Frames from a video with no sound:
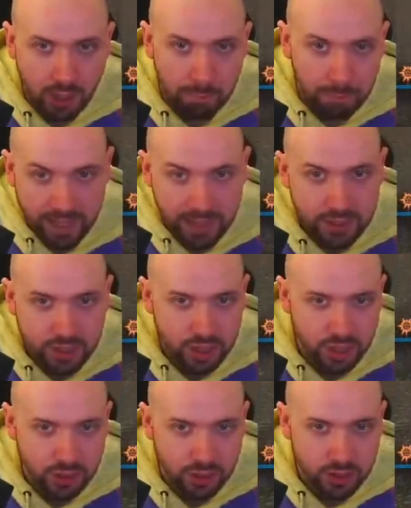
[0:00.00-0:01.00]

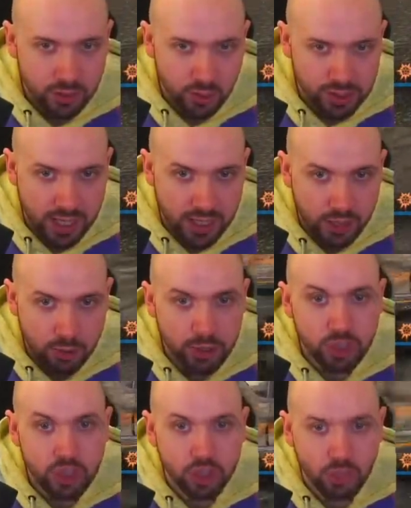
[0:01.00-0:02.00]
pinch towards net, you can
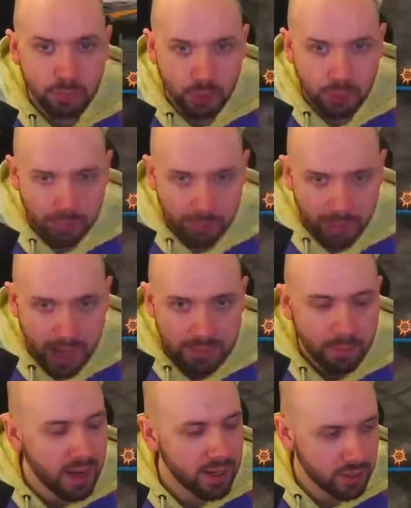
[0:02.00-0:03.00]
just jump up and maybe
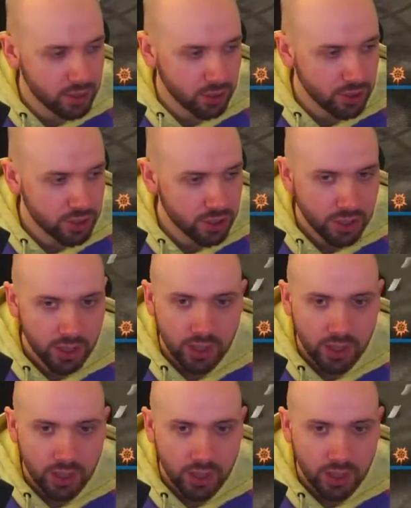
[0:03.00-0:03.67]
make a touch.